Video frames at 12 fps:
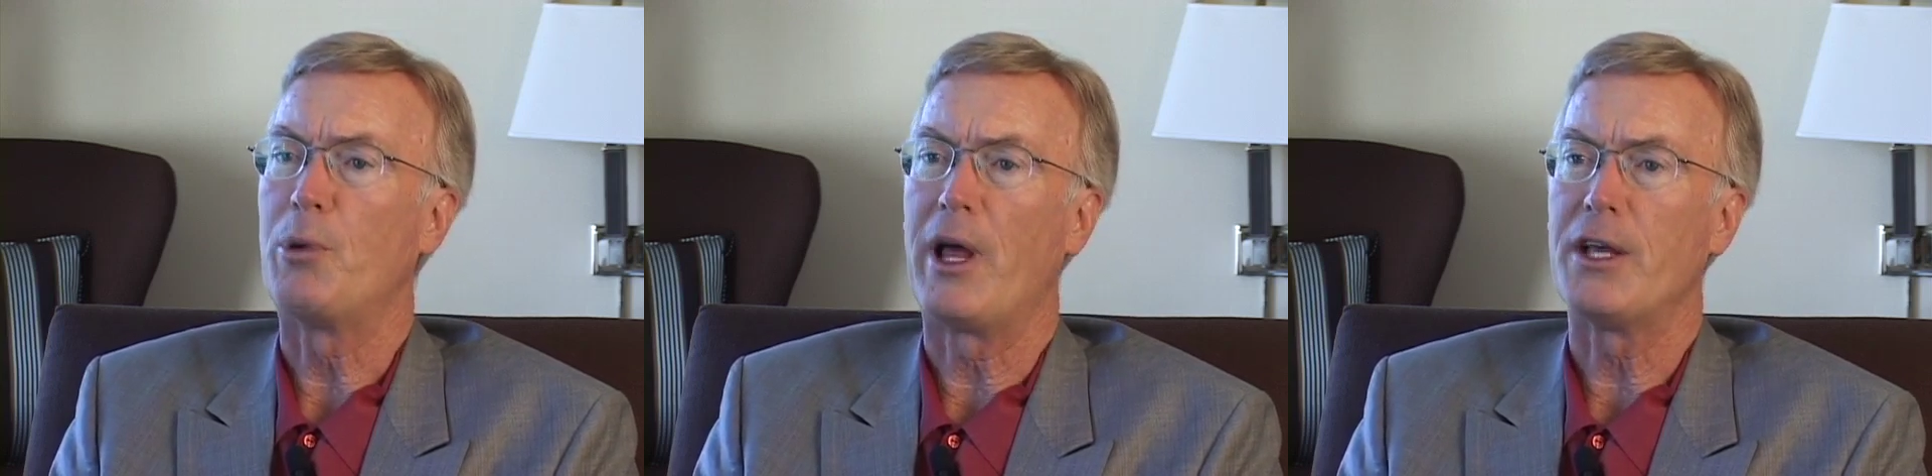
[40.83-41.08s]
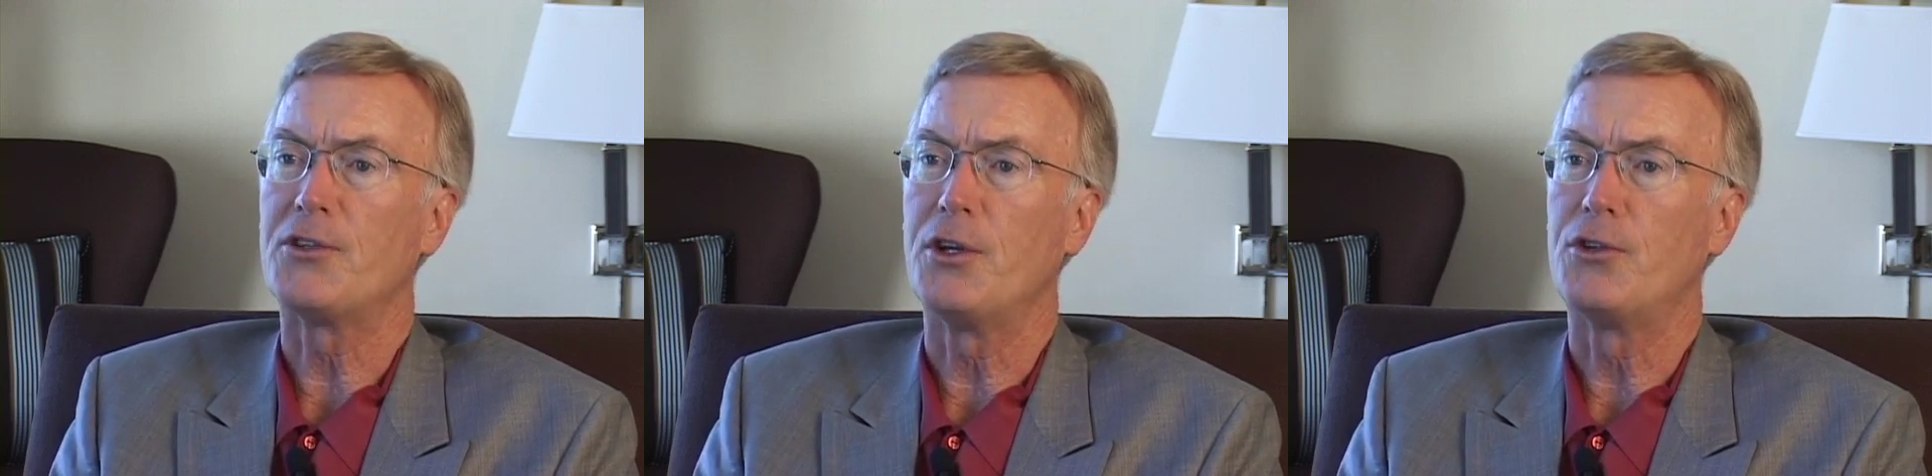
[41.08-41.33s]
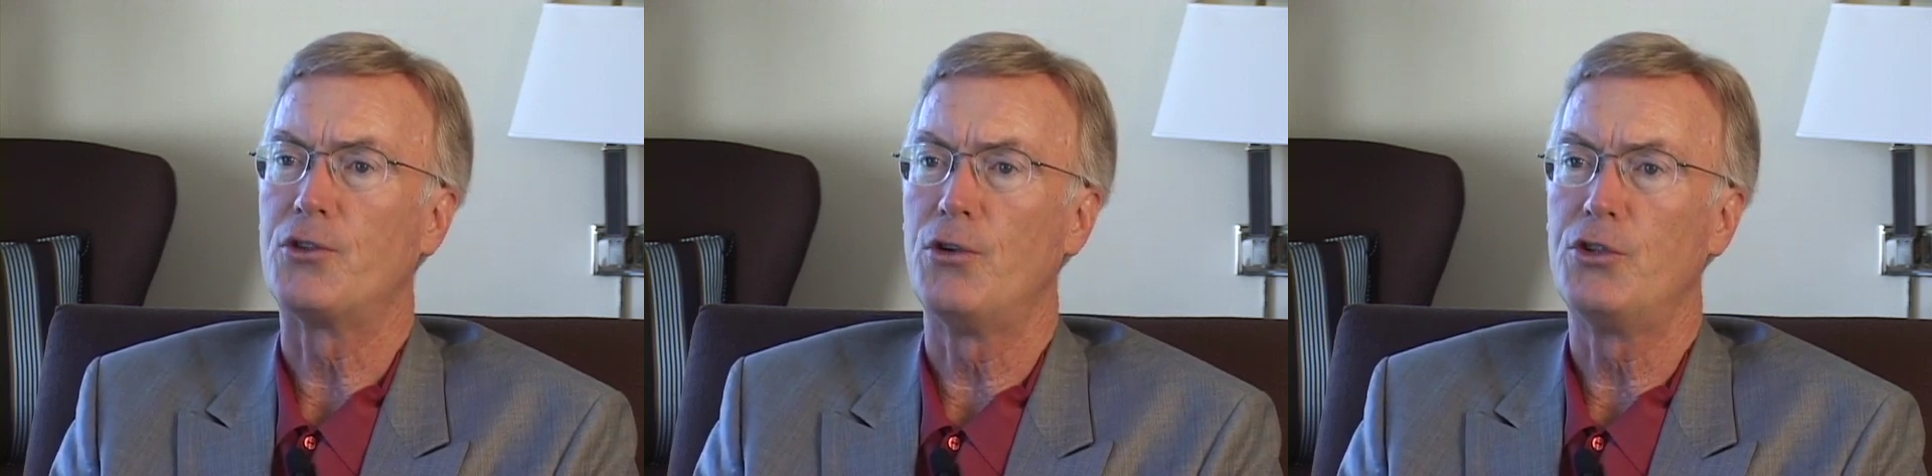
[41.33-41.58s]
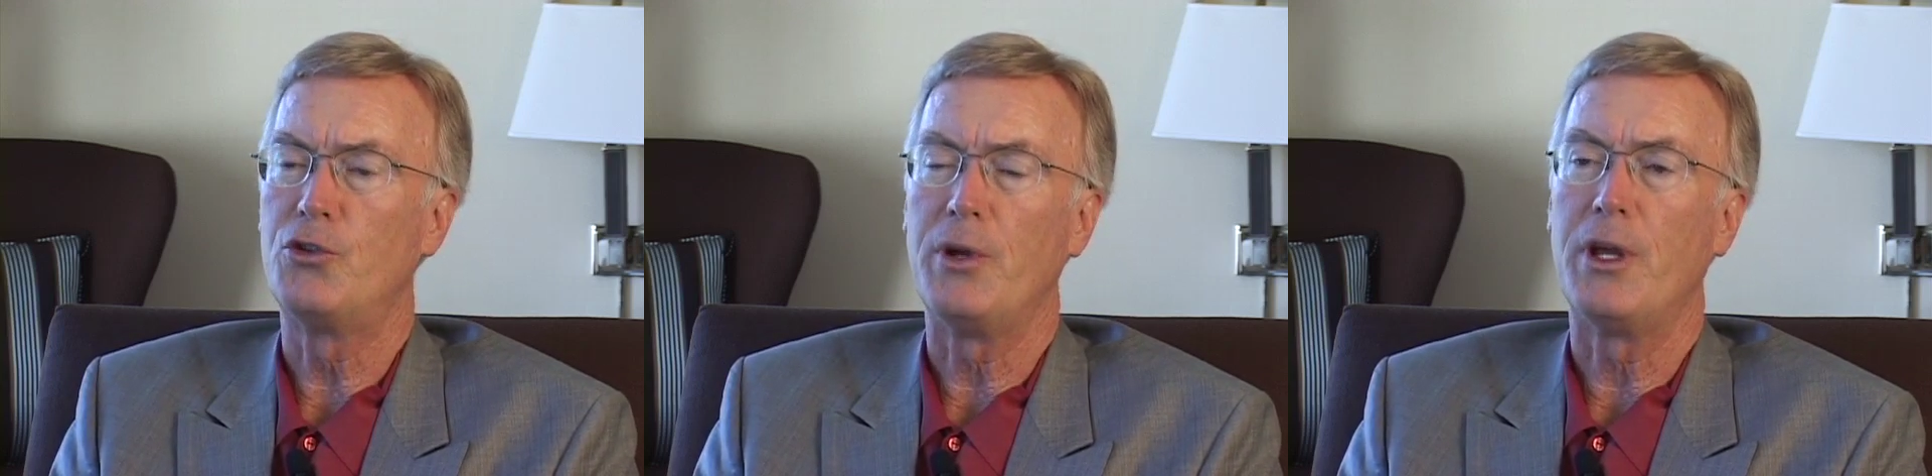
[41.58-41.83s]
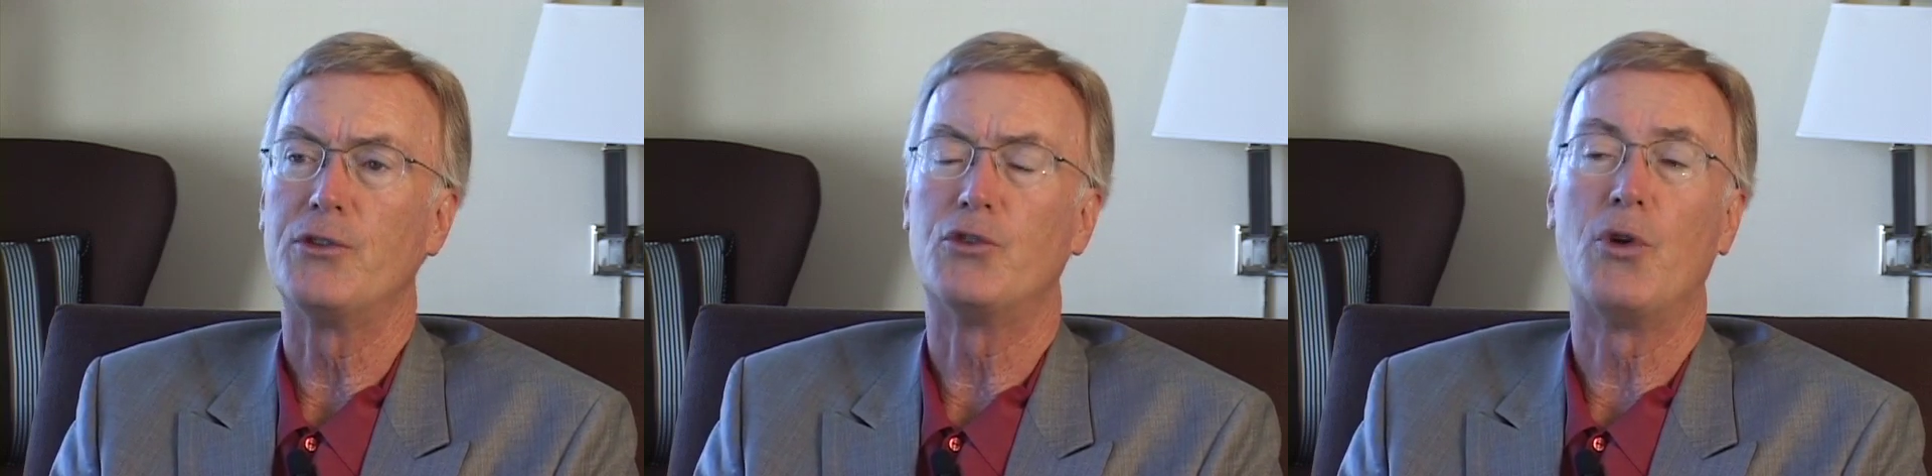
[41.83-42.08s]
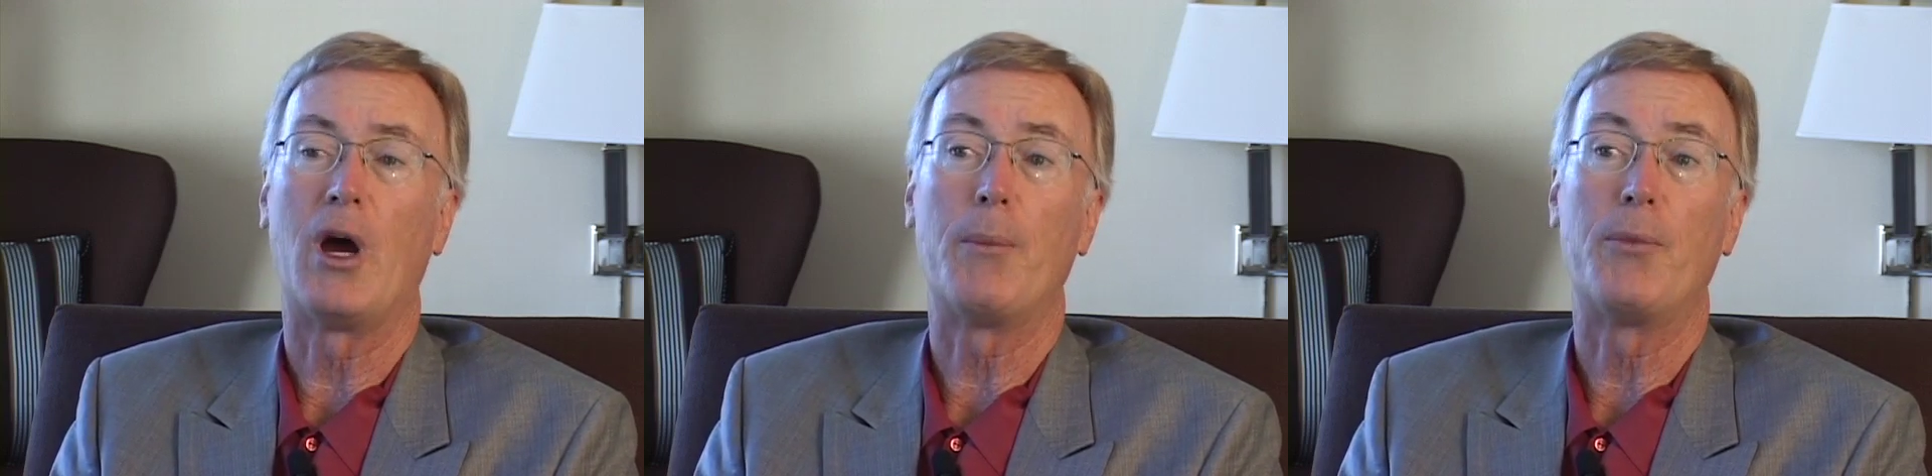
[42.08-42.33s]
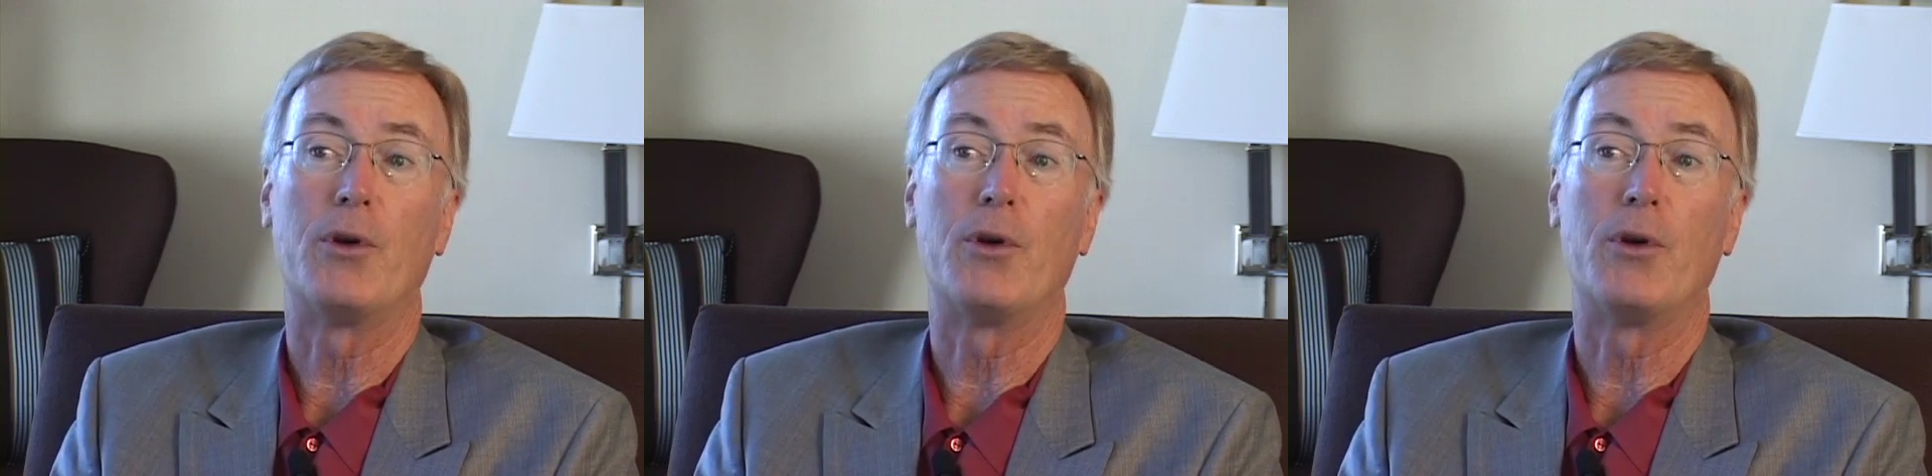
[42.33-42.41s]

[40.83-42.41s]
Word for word: plastic surgery has dropped